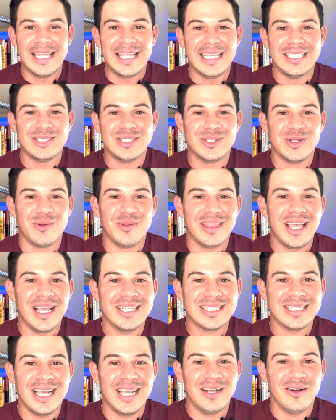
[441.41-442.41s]
And so
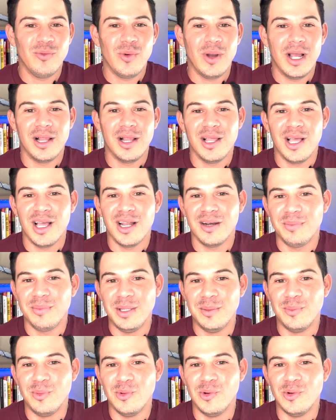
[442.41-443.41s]
that's kind of why a lot of
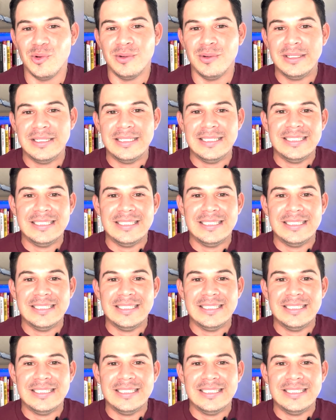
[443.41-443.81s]
people,